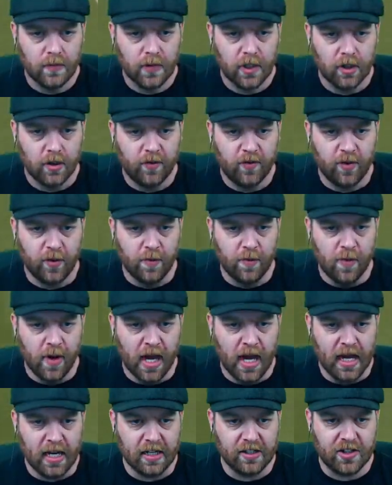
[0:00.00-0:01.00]
Good from
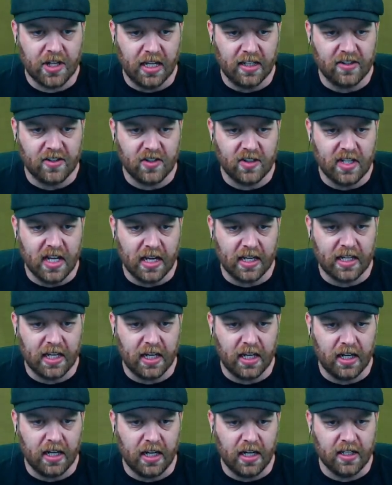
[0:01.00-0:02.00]
Marsh. Gets stuck
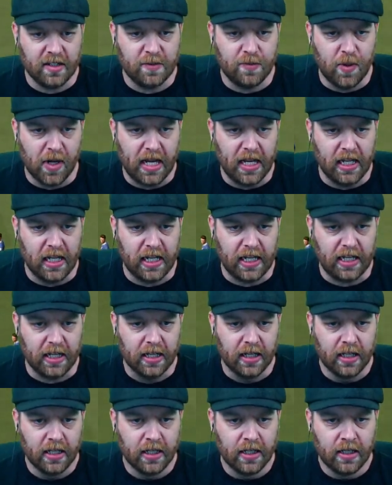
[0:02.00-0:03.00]
in. Here's Bailey.
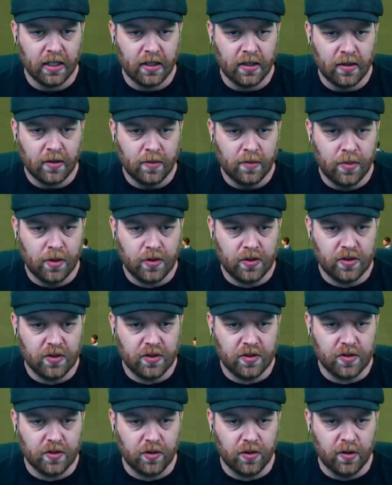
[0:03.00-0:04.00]

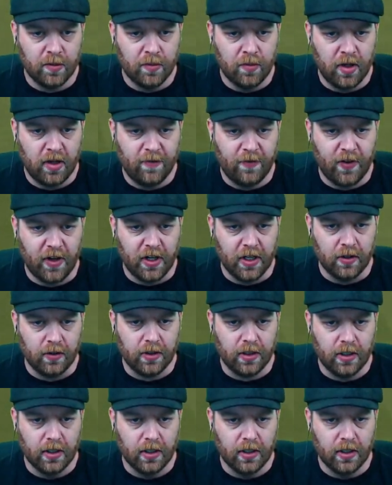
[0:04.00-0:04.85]
Pushes through the midfield.